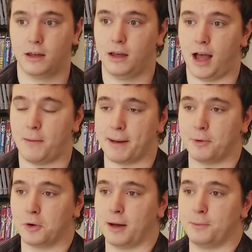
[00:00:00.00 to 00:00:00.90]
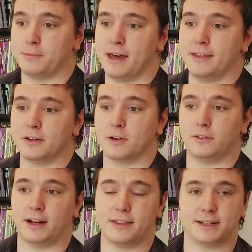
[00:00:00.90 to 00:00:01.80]
I broke up with my then
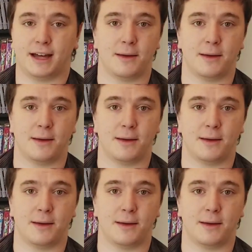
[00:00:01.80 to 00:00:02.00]
girlfriend at the time,